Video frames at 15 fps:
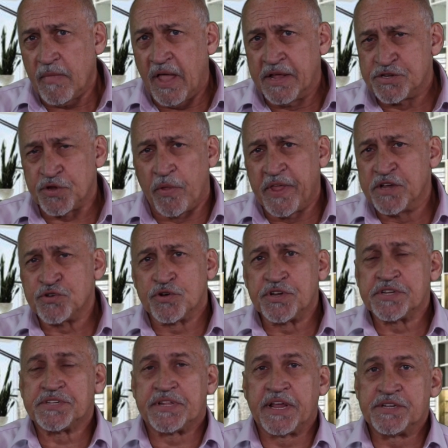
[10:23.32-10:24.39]
And so these are
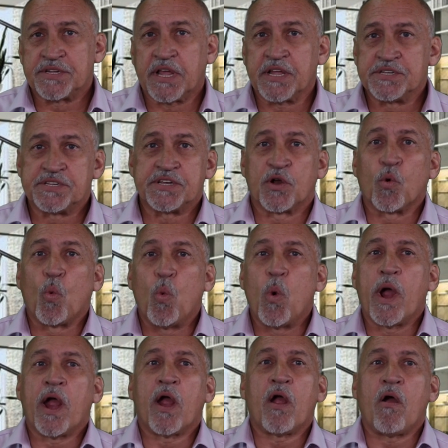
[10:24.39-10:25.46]
just things to consider.
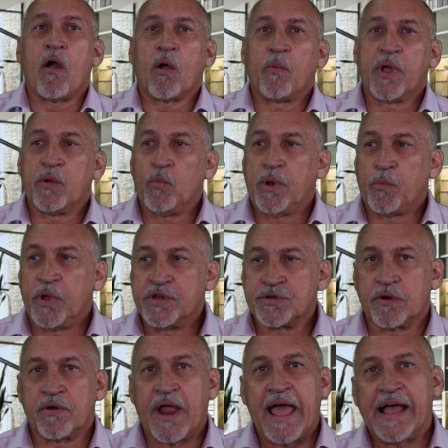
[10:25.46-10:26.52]
Where are we when we
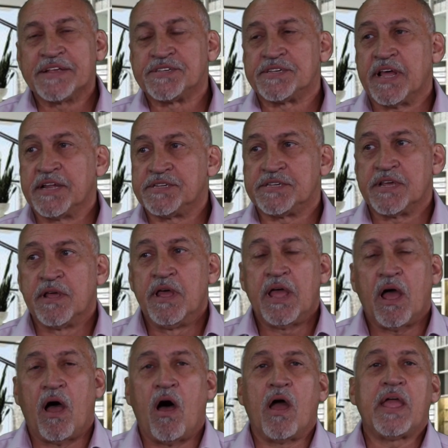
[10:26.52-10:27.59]
turn assets
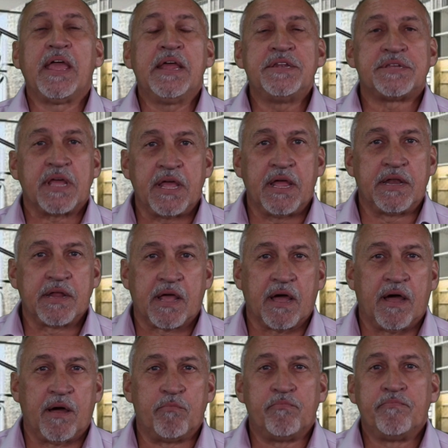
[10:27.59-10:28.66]
into
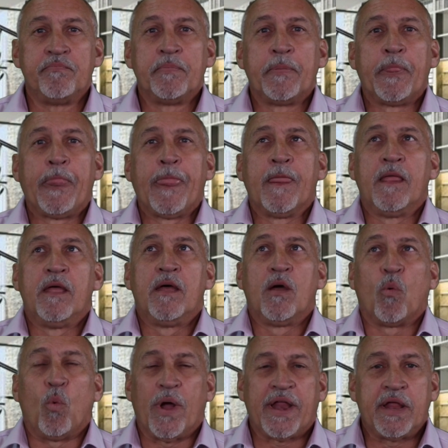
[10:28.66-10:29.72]
income?
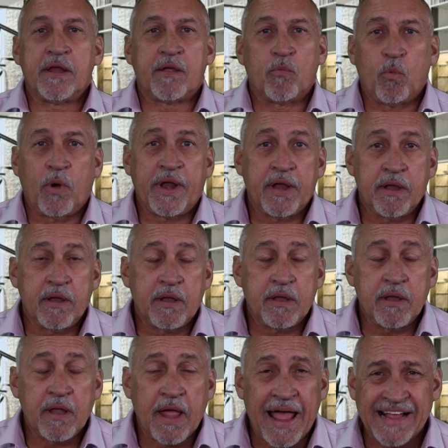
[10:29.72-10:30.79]
What
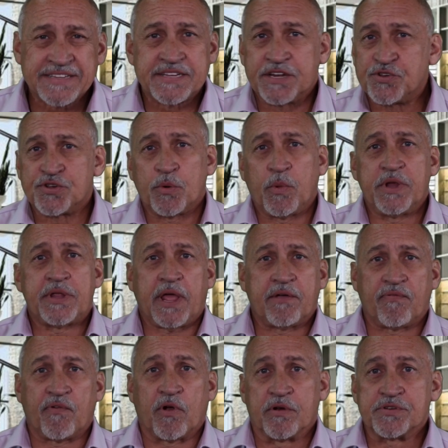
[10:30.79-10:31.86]
assets should we
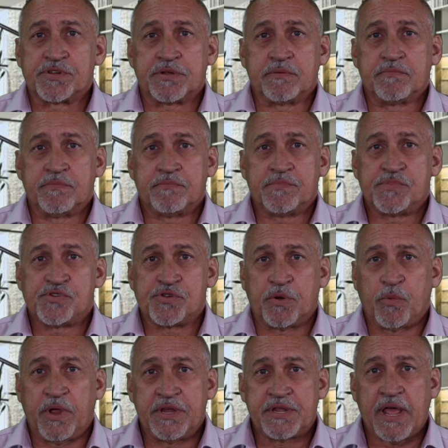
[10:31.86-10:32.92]
take first?
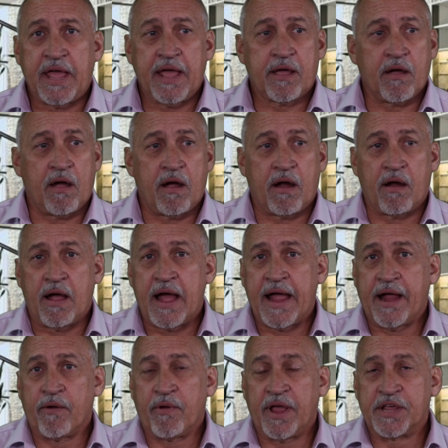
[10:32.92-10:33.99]
Should we take our
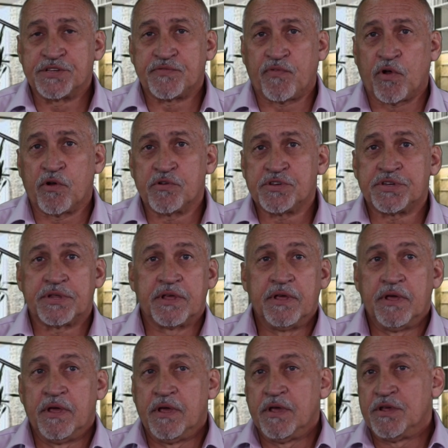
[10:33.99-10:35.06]
IRAs first?
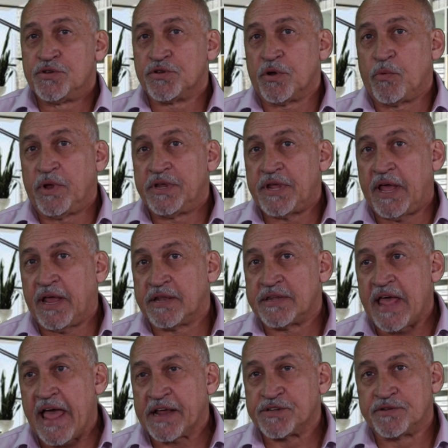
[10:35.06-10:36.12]
Should we take
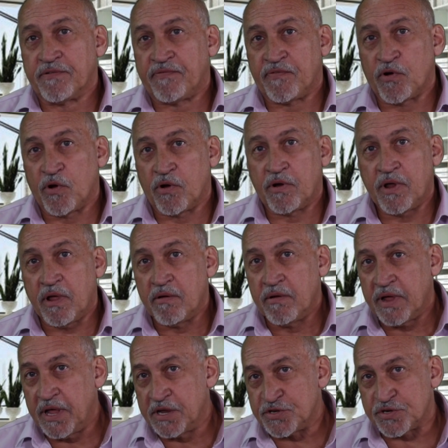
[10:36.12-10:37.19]
tax deferred
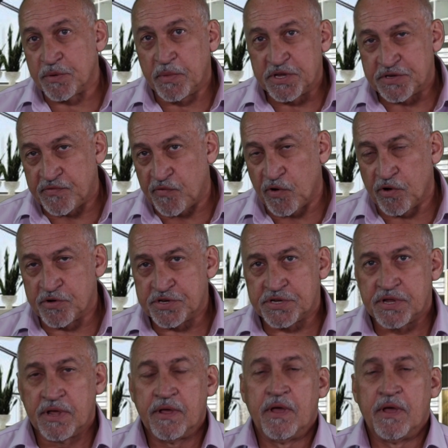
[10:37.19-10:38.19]
instruments first?